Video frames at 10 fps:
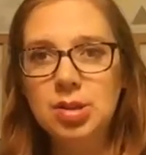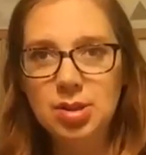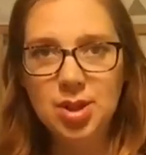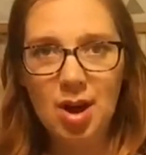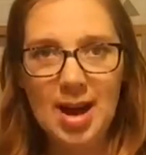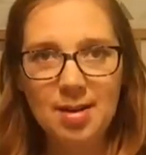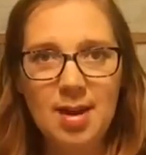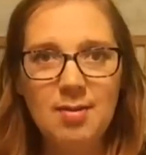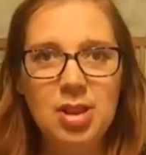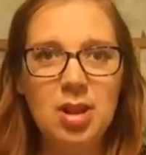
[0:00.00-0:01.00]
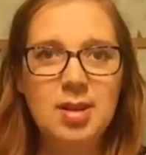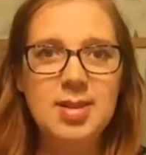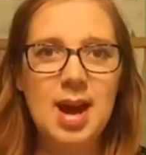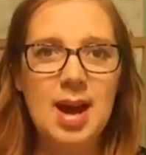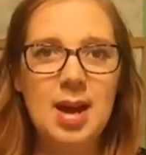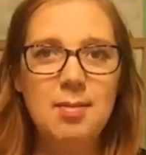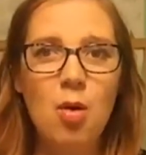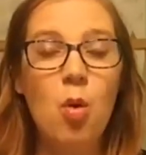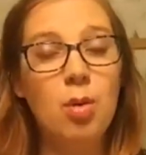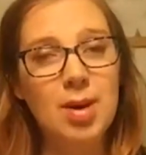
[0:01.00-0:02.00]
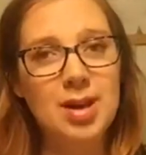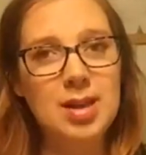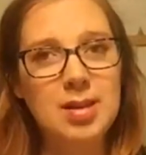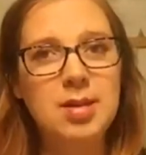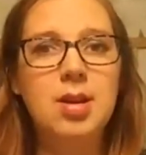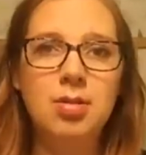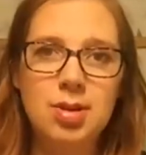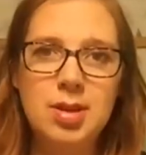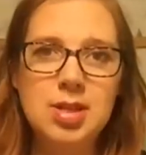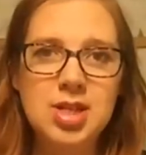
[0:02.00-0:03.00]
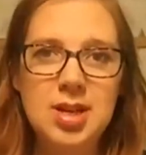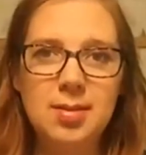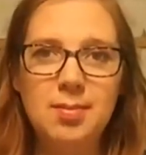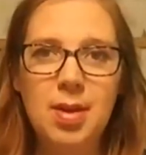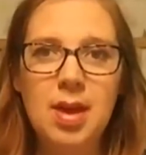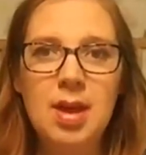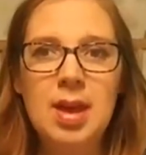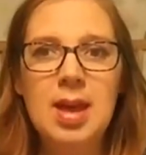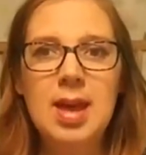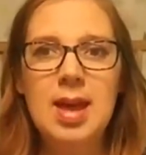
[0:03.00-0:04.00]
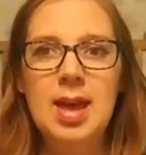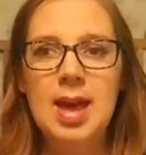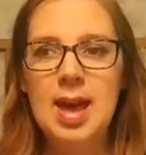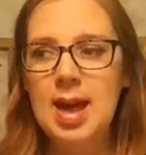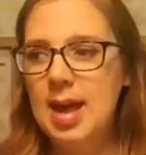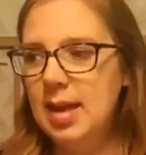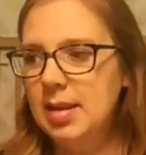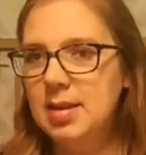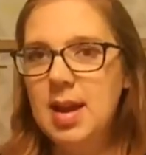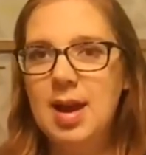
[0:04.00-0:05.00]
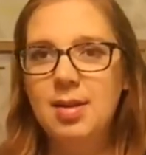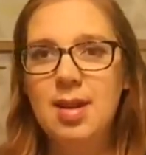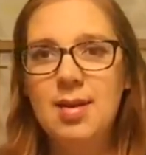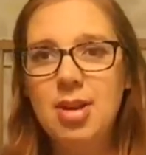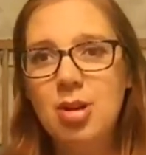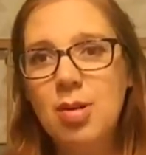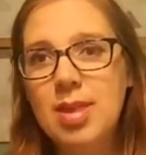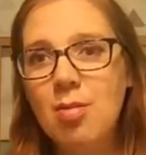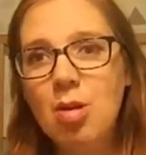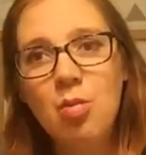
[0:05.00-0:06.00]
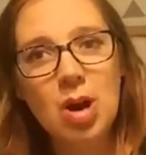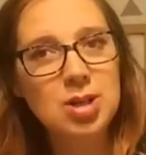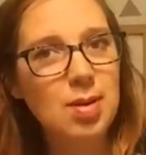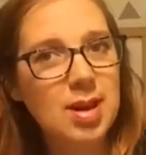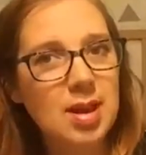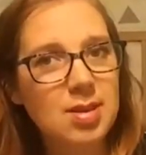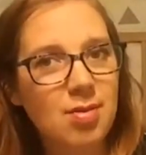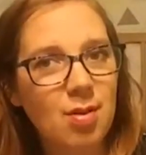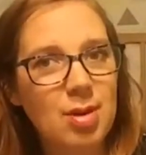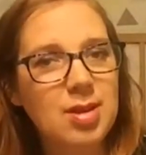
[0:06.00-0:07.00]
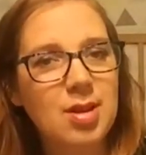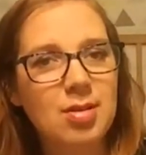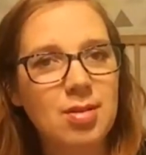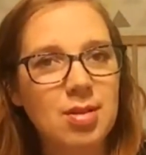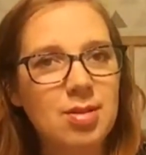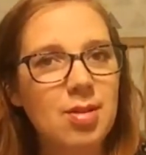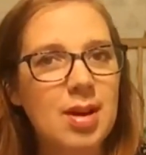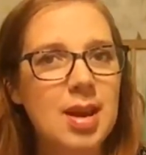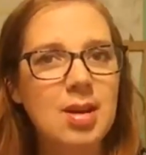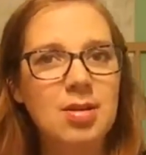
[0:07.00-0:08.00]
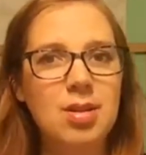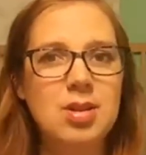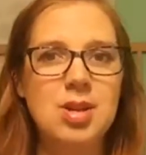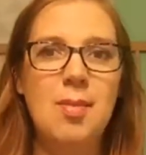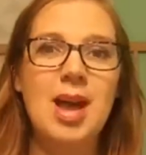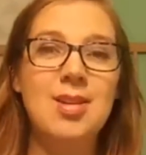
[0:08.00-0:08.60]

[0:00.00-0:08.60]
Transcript: So I don't have a lot of time or money to go to the gym, and I don't have anyone that will watch my kids for me so I can go to the gym.